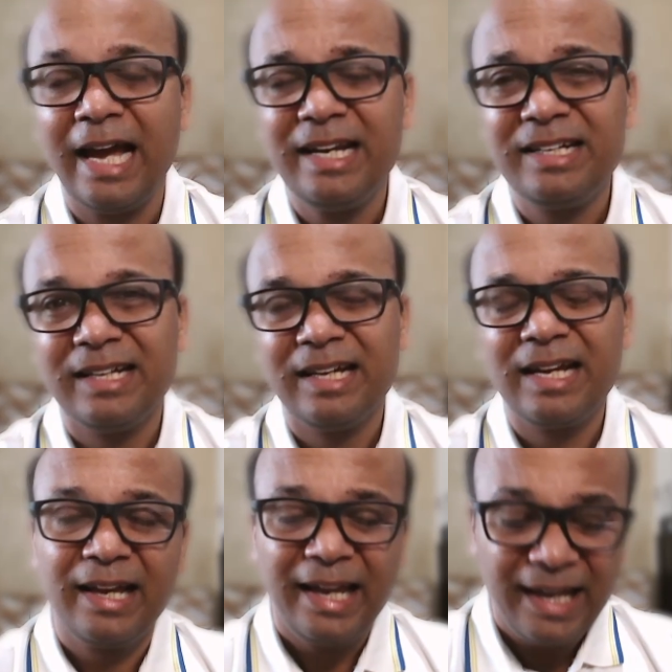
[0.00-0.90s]
and
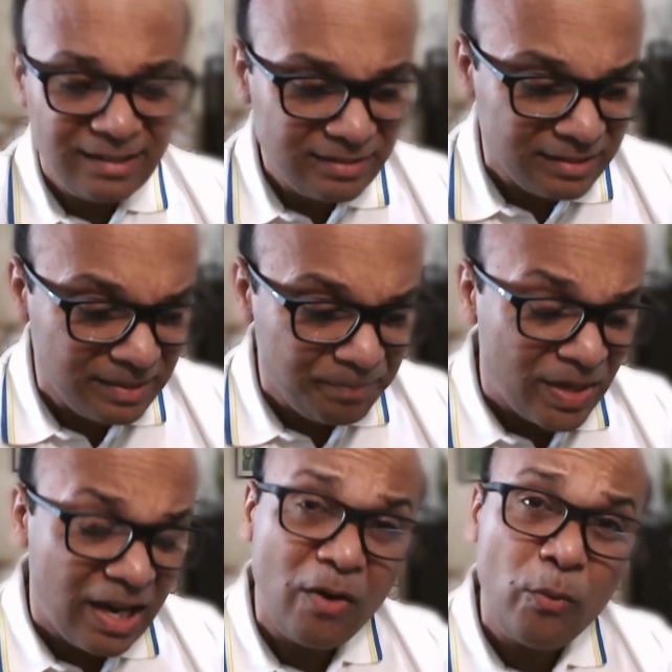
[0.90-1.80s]
hence
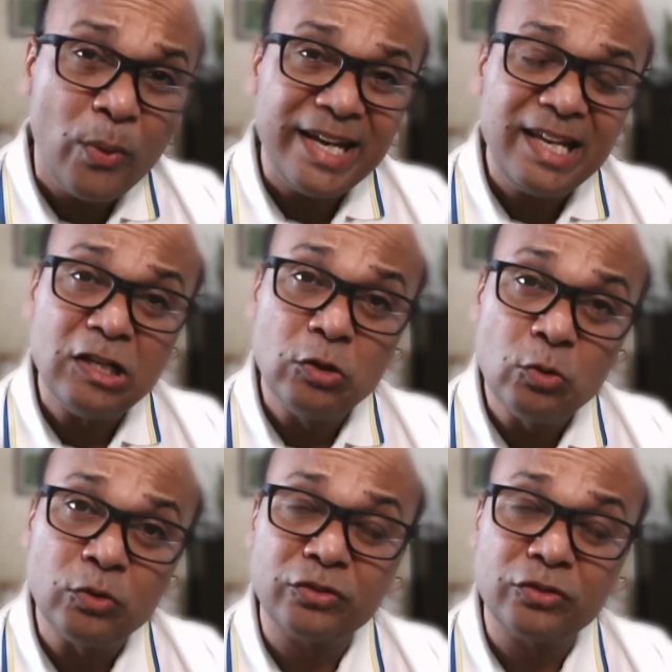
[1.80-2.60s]
a very loose